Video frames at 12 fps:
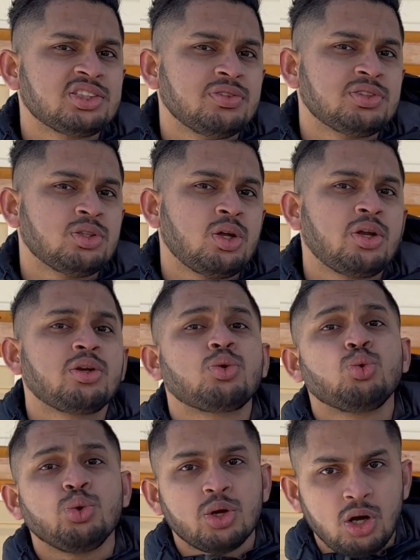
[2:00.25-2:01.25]
Service Ontario
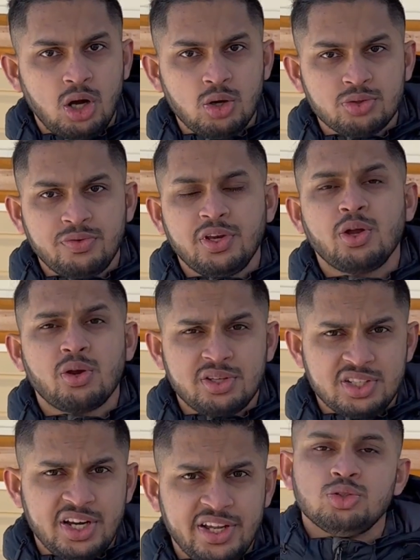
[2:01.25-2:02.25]
to your house where you are
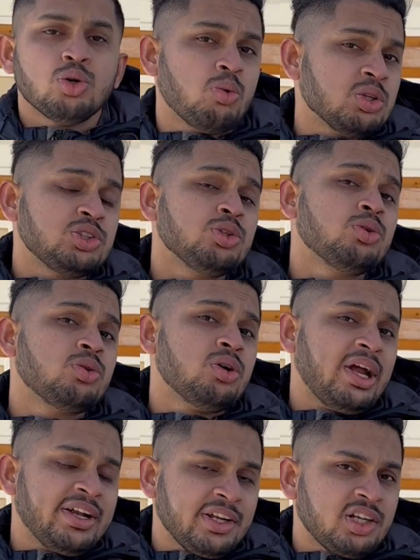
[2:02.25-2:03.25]
residing. So once you
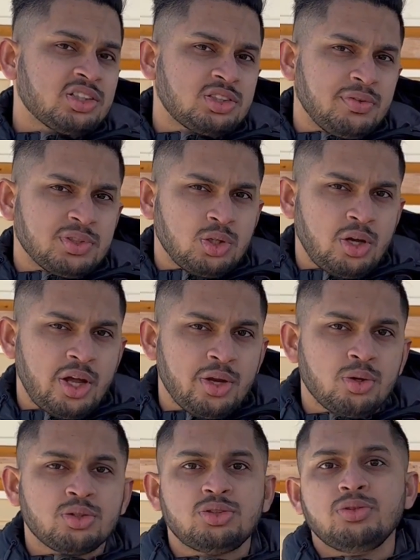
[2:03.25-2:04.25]
enter Service
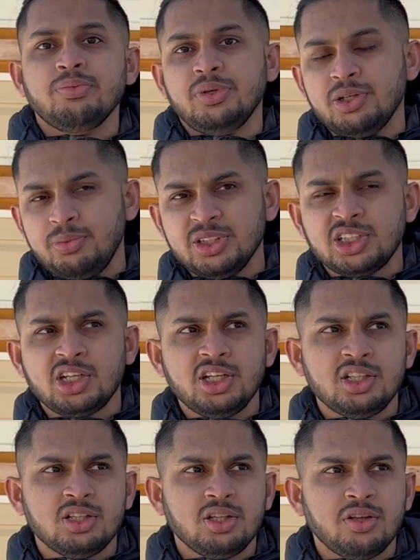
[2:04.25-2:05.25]
Ontario, they basically,
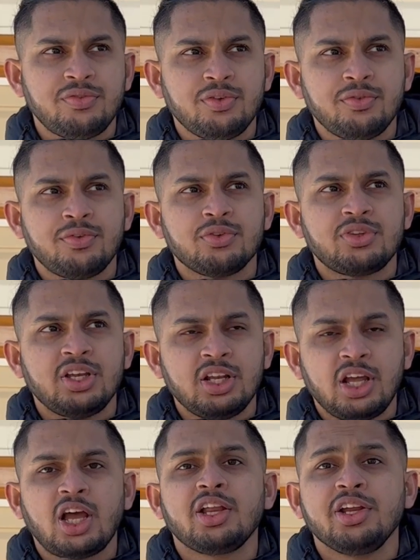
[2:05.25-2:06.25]
if you say
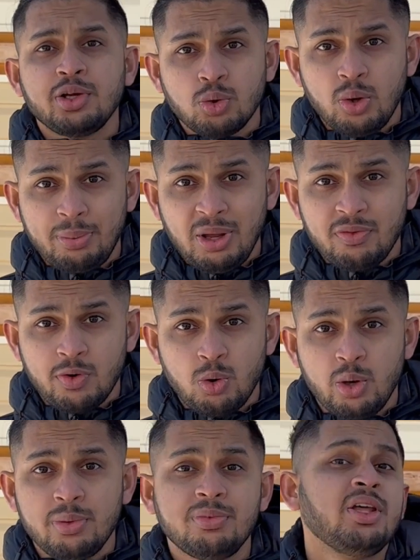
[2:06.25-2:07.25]
like I need to apply for
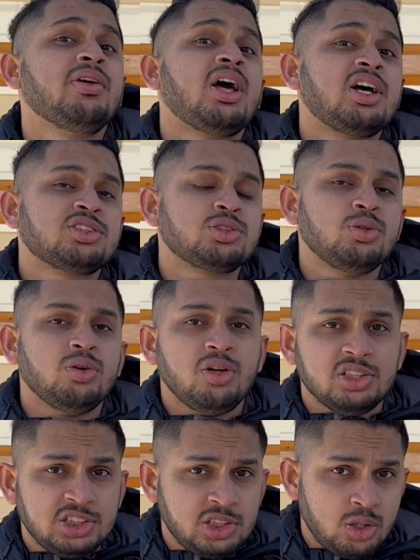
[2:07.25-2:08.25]
OHIP, they will ask you,
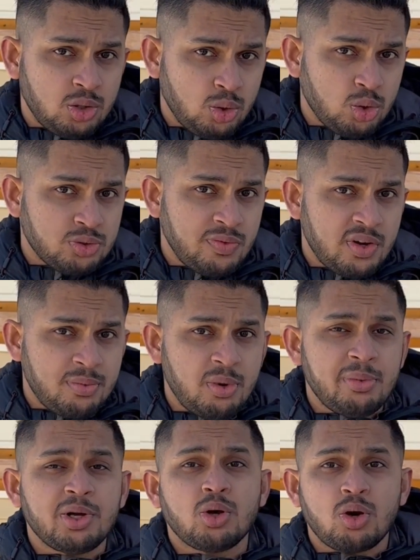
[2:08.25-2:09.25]
is it a closed work
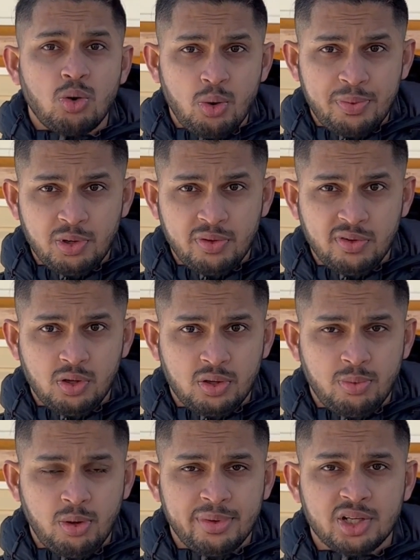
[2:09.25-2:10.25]
permit or an open work
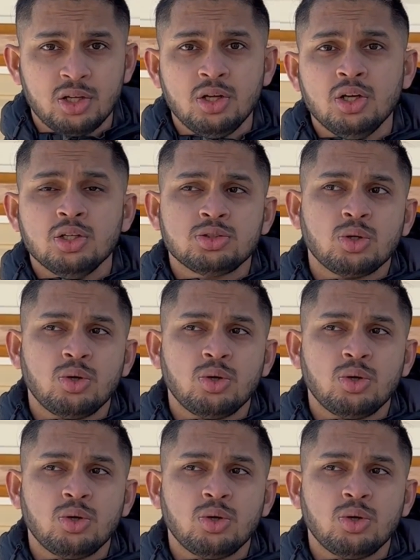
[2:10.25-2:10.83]
permit?